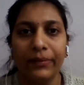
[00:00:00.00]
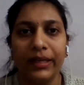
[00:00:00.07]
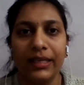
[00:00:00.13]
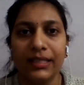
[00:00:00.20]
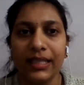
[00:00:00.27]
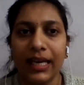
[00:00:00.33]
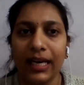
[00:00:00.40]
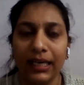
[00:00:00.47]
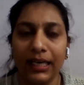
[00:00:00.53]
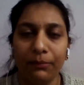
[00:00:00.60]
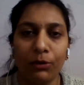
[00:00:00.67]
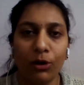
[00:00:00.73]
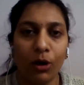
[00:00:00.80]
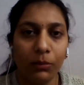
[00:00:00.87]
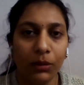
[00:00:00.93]
Is there any
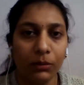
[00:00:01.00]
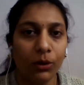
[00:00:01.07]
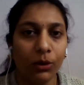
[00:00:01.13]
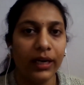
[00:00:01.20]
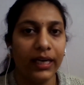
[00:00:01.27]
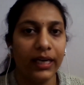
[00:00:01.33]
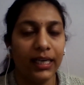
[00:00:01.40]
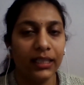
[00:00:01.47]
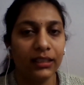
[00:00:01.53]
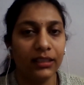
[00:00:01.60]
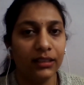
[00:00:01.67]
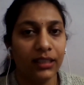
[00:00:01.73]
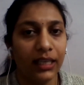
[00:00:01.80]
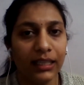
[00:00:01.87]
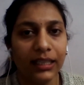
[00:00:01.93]
problem or any other
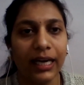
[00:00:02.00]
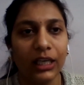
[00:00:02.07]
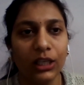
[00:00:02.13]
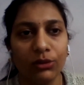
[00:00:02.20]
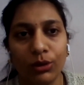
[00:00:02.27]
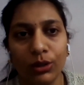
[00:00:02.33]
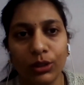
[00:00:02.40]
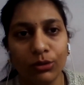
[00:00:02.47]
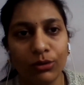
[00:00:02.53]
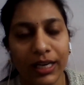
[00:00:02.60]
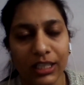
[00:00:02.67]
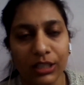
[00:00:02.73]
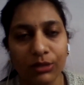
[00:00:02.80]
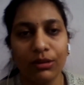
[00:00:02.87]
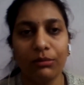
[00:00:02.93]
thing that you want to
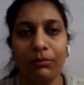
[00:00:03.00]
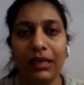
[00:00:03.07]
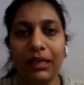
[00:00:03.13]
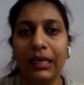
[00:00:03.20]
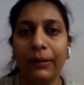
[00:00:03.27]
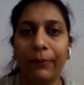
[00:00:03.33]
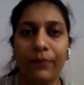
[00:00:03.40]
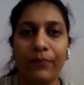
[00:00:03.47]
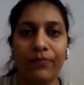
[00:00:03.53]
ask with me?